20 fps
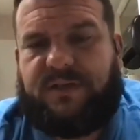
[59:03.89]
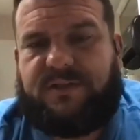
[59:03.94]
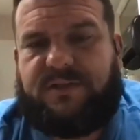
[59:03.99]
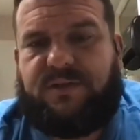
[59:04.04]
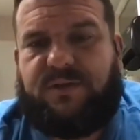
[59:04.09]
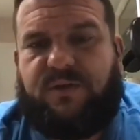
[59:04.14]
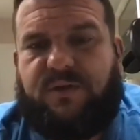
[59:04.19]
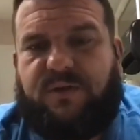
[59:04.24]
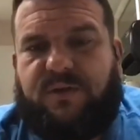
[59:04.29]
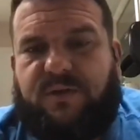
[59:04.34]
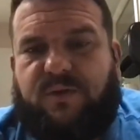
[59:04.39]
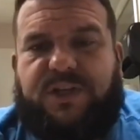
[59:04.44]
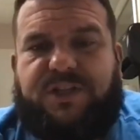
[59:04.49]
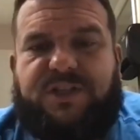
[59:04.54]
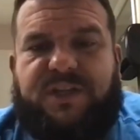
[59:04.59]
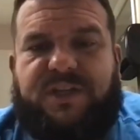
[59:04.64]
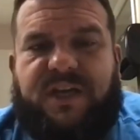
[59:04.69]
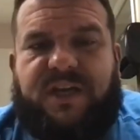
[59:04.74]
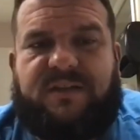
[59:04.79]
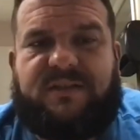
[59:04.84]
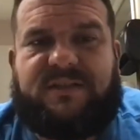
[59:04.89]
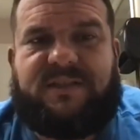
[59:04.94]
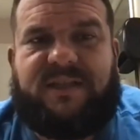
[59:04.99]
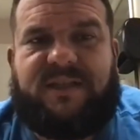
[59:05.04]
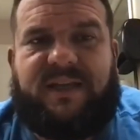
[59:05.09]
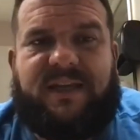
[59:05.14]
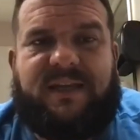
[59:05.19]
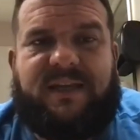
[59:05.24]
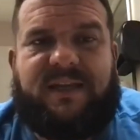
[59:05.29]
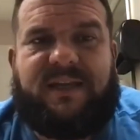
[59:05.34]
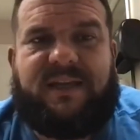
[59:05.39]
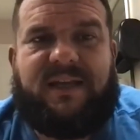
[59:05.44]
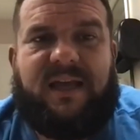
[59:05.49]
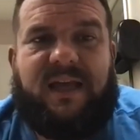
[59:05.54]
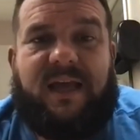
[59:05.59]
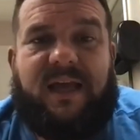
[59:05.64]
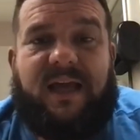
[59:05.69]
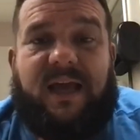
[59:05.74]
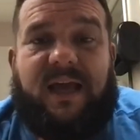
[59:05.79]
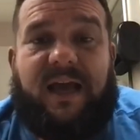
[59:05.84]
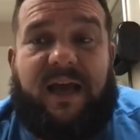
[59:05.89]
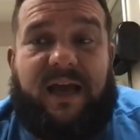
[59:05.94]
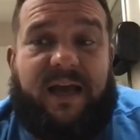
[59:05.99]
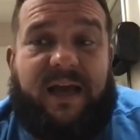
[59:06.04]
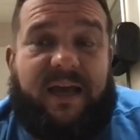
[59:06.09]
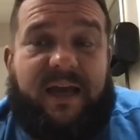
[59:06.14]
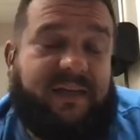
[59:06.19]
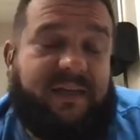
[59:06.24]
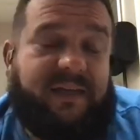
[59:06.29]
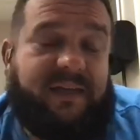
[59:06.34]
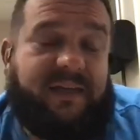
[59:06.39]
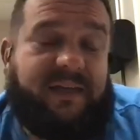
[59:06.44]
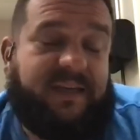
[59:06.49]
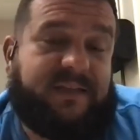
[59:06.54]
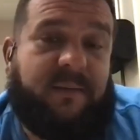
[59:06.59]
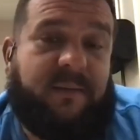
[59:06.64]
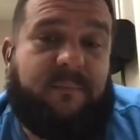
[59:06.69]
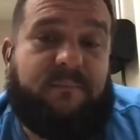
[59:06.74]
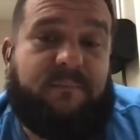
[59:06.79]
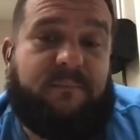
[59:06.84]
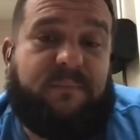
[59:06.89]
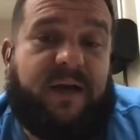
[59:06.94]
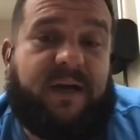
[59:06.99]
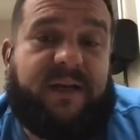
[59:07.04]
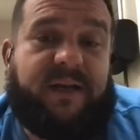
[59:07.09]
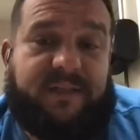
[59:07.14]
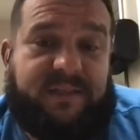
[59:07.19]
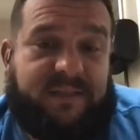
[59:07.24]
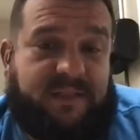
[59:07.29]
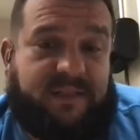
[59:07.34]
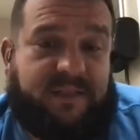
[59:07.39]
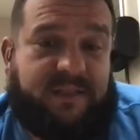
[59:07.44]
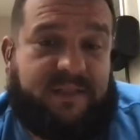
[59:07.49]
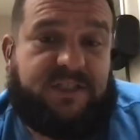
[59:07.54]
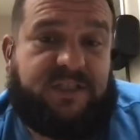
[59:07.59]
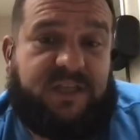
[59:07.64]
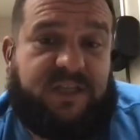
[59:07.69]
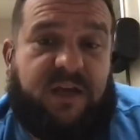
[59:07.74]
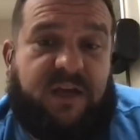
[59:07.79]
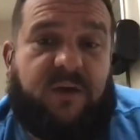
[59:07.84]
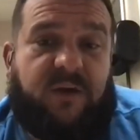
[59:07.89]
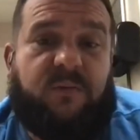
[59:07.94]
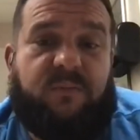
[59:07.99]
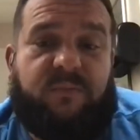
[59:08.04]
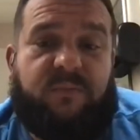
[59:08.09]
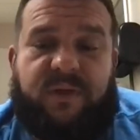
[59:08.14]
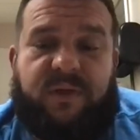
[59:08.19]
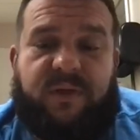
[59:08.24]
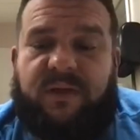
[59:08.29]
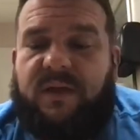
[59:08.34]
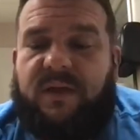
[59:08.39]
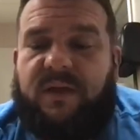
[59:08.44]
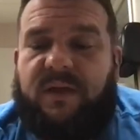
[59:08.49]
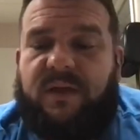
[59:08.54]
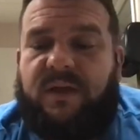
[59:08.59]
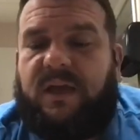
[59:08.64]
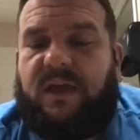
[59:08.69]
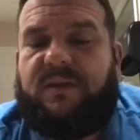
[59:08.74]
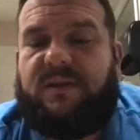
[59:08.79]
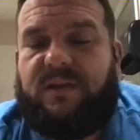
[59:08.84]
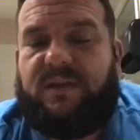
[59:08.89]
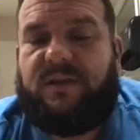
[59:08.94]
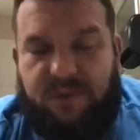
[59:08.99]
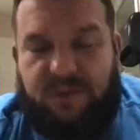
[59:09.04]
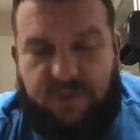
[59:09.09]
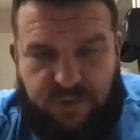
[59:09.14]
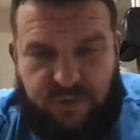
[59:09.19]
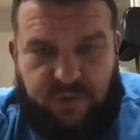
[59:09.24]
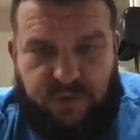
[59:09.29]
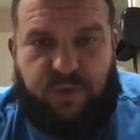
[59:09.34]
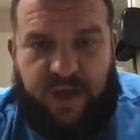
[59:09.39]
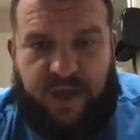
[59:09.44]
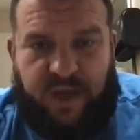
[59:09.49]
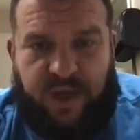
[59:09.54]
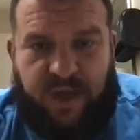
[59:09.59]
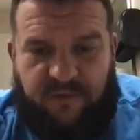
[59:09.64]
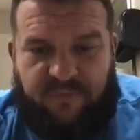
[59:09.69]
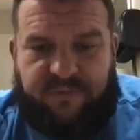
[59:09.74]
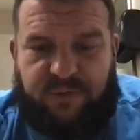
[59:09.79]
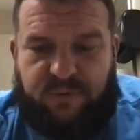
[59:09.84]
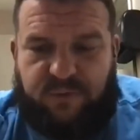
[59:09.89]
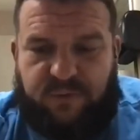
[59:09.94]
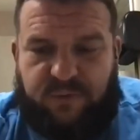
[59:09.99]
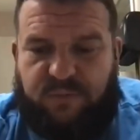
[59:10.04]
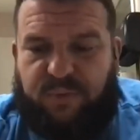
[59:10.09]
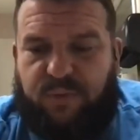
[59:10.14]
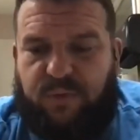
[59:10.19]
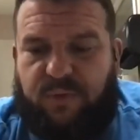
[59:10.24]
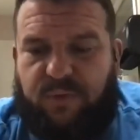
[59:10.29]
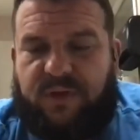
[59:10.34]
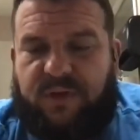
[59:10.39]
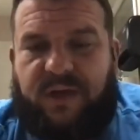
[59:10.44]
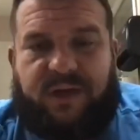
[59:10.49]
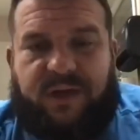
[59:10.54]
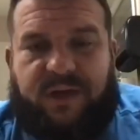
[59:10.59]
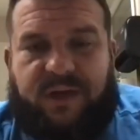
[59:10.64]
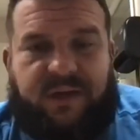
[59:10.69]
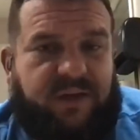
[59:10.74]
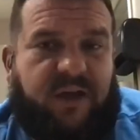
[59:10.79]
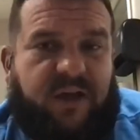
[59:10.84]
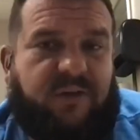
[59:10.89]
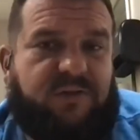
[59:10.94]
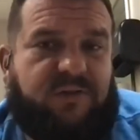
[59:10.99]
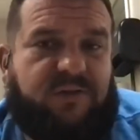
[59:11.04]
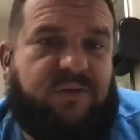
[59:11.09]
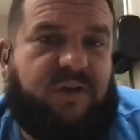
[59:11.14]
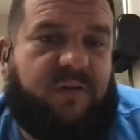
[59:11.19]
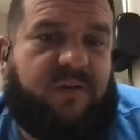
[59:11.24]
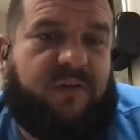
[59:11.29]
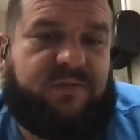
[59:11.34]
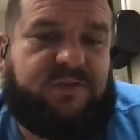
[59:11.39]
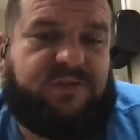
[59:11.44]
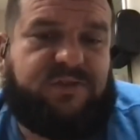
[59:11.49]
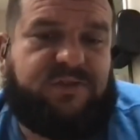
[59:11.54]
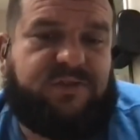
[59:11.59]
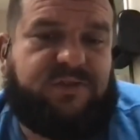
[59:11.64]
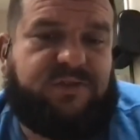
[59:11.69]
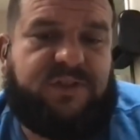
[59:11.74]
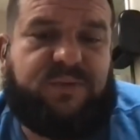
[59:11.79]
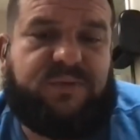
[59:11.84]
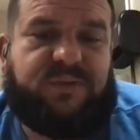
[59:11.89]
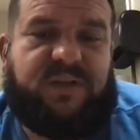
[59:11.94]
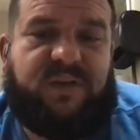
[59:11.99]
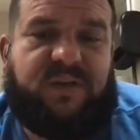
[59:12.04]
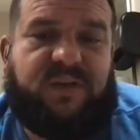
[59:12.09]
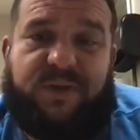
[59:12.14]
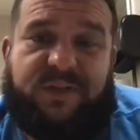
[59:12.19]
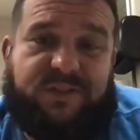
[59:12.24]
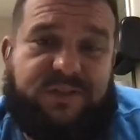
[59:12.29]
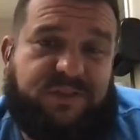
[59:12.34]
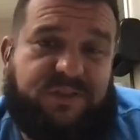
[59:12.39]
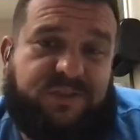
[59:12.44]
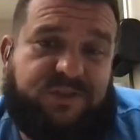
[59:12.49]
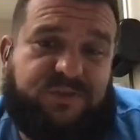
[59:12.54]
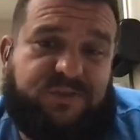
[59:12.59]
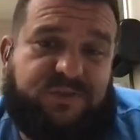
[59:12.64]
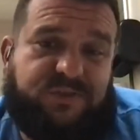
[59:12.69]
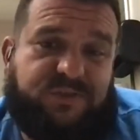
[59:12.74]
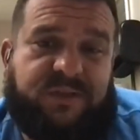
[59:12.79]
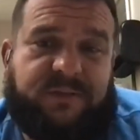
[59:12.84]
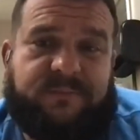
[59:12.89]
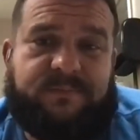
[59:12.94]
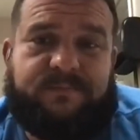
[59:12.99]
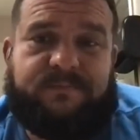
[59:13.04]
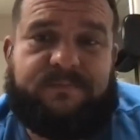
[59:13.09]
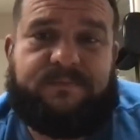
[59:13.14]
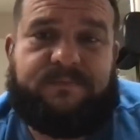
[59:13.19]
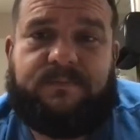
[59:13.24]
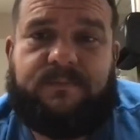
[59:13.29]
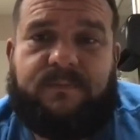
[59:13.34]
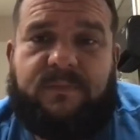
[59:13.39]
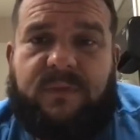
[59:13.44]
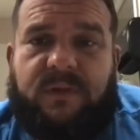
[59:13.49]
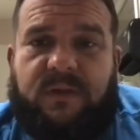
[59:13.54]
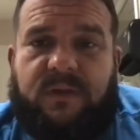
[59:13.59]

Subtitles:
That is, they're reaching out saying, I need somebody to just help me. And then you have to report that, and now you have to transport that patient and treat them.